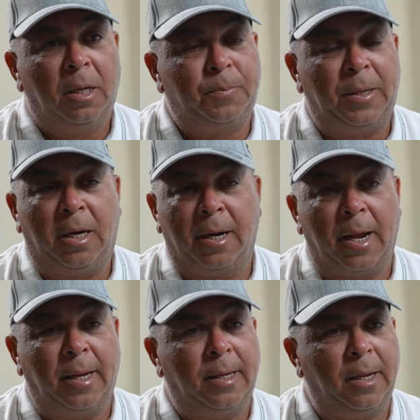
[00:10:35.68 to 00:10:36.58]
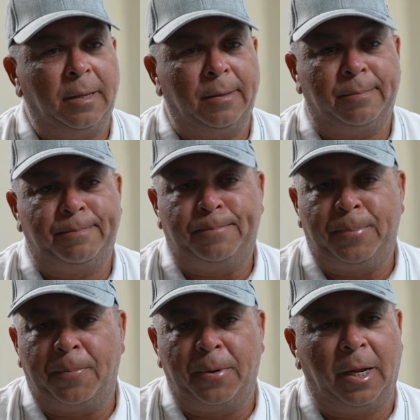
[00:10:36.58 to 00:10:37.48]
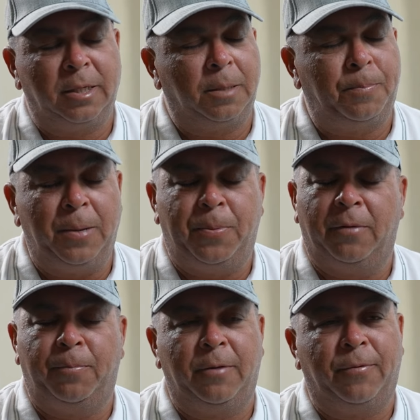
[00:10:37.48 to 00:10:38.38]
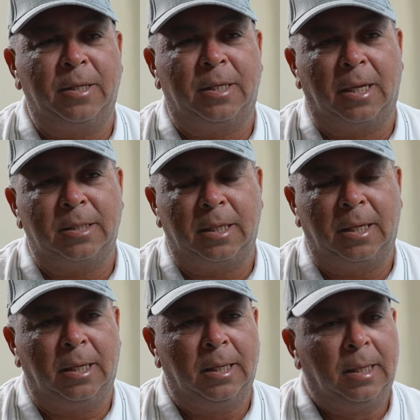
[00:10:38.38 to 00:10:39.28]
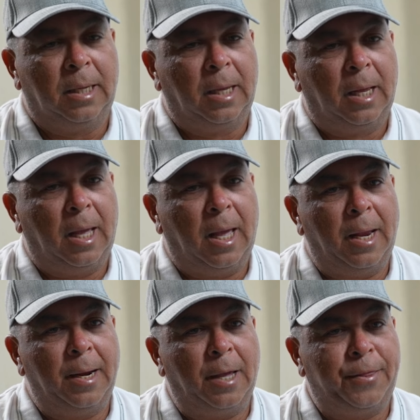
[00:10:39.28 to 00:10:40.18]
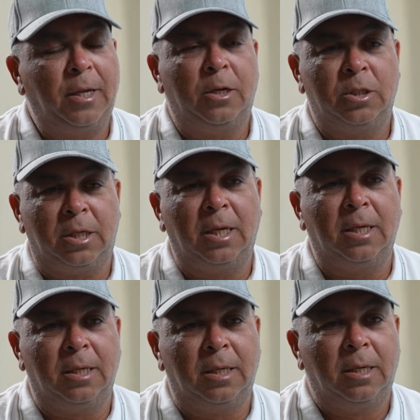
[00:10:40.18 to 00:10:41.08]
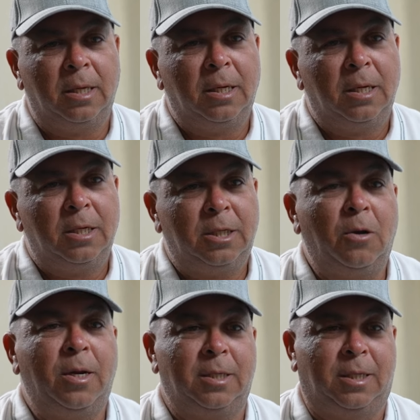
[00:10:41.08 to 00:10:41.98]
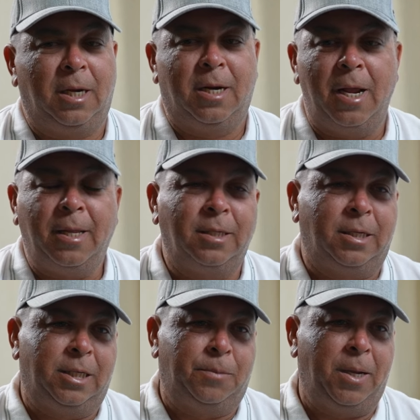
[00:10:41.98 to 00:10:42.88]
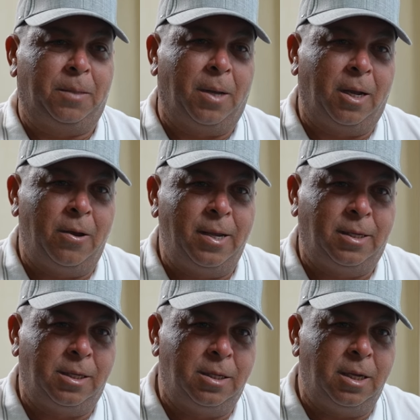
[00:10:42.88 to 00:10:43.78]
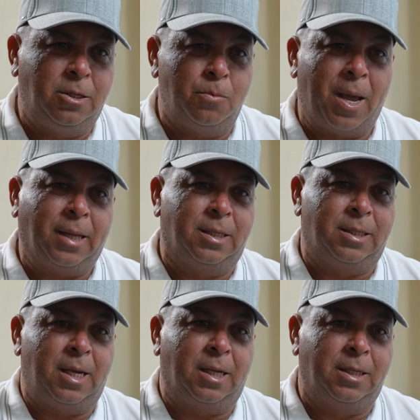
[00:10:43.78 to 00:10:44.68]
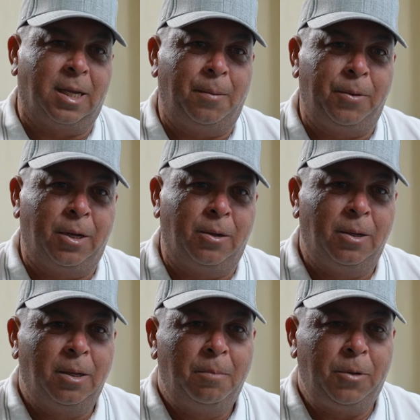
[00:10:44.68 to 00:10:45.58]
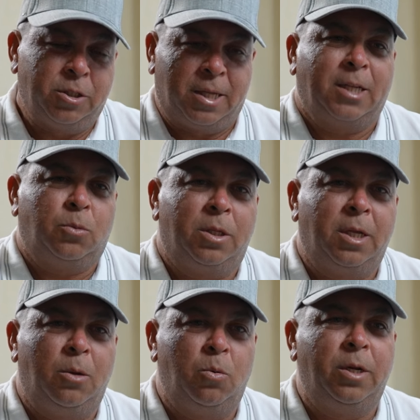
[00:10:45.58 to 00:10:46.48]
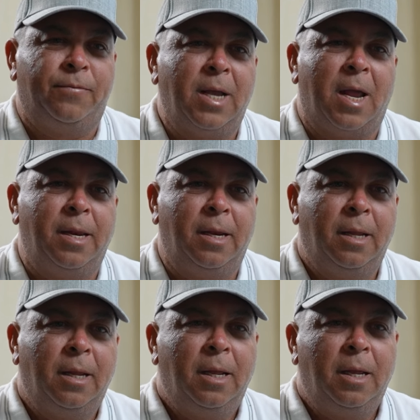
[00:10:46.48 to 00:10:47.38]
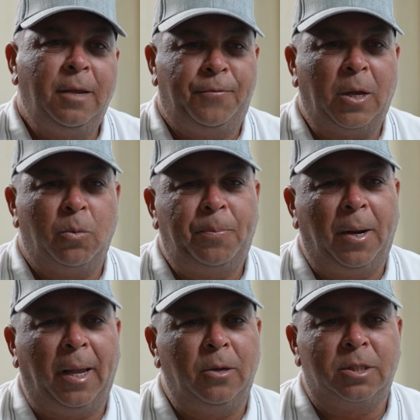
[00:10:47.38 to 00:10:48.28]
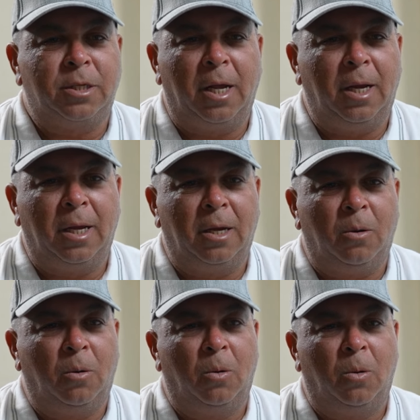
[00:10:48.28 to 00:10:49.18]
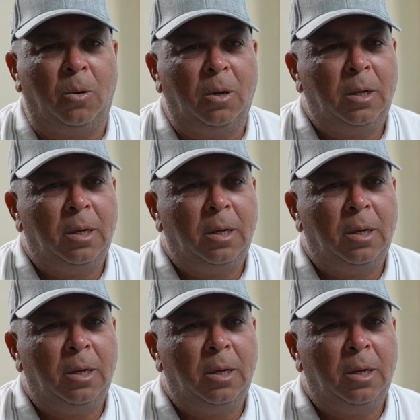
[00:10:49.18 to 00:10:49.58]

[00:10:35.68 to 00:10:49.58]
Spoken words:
It's been great preparation. The people have been fantastic. And I think New Zealand showed us the greatest respect by going into bat a second time, you know, because that's what they would have done if they were playing Australia or